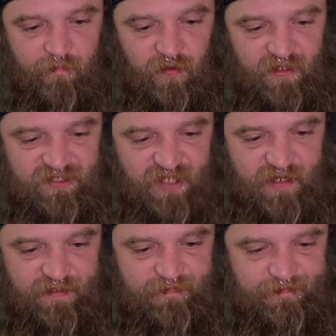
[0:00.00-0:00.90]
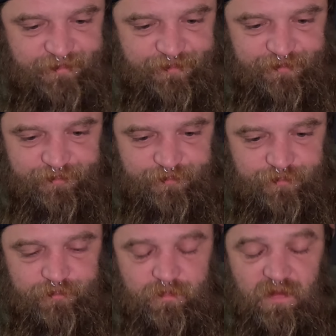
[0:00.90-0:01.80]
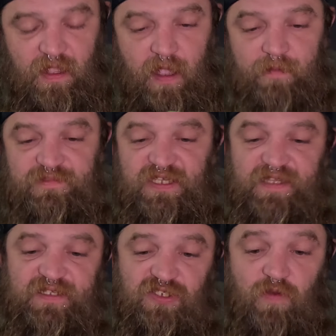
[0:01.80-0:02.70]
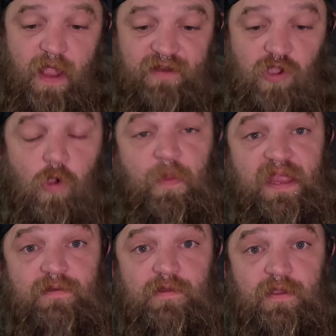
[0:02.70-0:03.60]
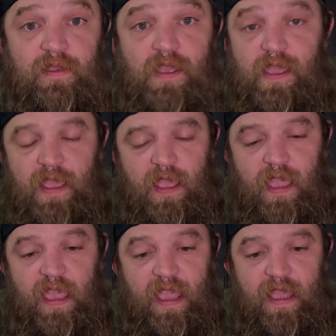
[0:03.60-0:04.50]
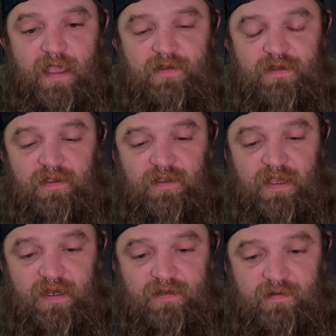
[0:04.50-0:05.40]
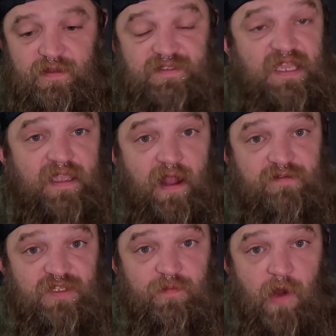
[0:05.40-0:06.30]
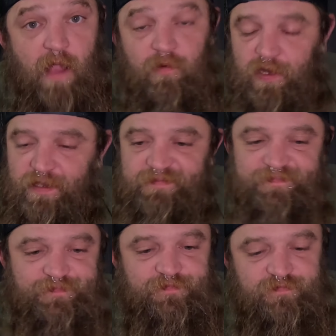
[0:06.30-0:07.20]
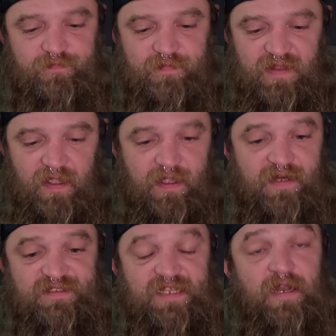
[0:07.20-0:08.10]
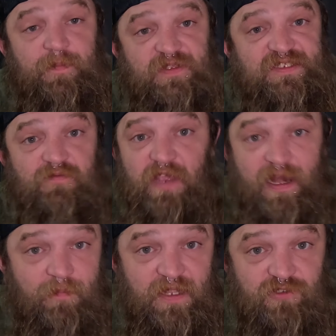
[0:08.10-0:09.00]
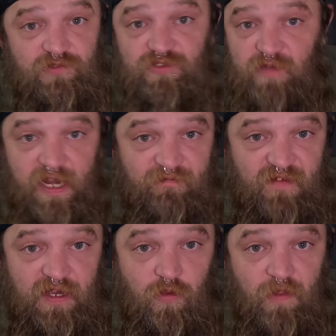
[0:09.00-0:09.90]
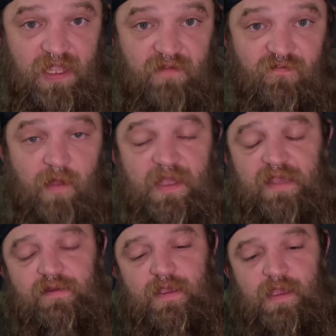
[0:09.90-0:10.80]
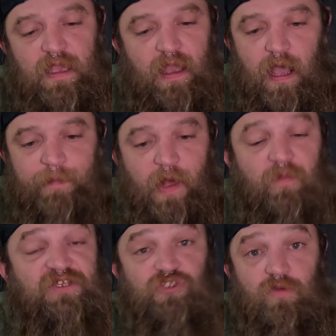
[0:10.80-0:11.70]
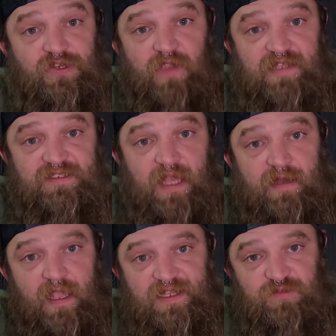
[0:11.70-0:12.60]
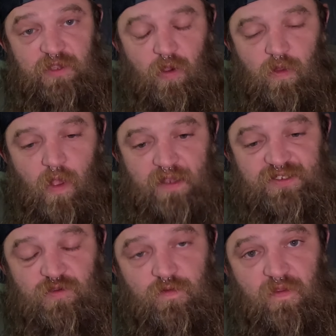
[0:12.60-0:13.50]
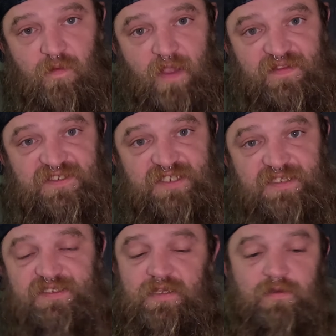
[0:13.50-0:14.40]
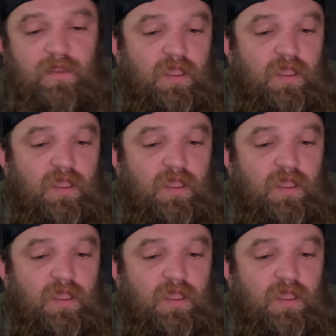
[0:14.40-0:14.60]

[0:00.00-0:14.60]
really excited uh, to get this cracked open and get it, take it out to the property. And get it set up and see what kind of pictures, what kind of video we get from it. Um, I'll be showing you guys that as we go along too throughout the season,